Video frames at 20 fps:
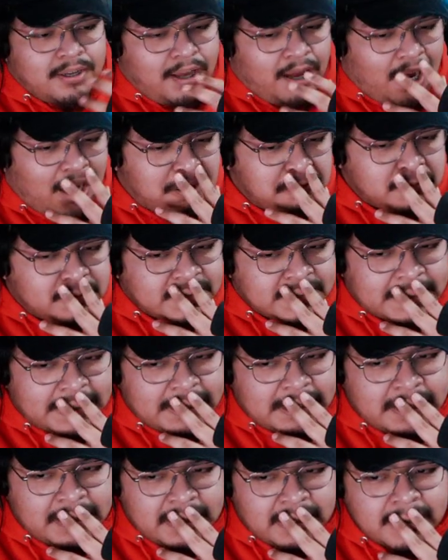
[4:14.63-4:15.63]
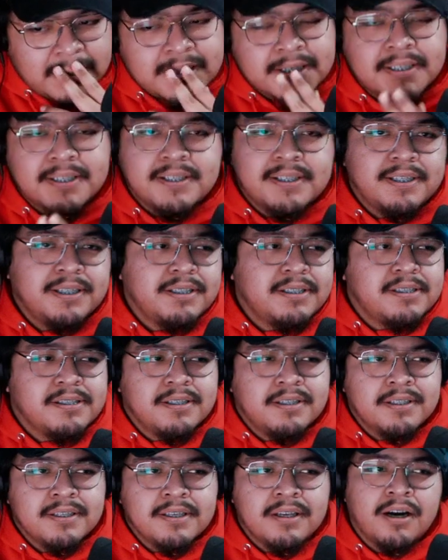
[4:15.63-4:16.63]
I would say it's it's
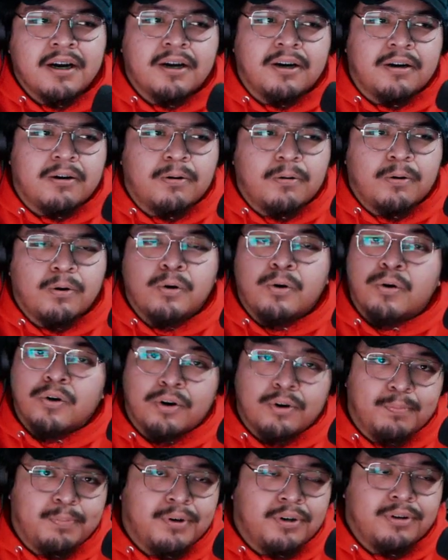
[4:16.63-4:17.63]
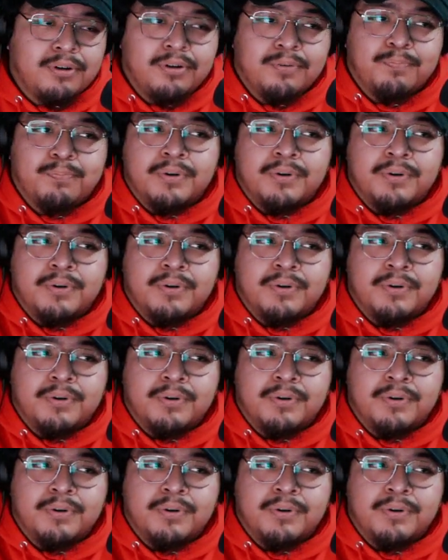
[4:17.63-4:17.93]
it's not horrible,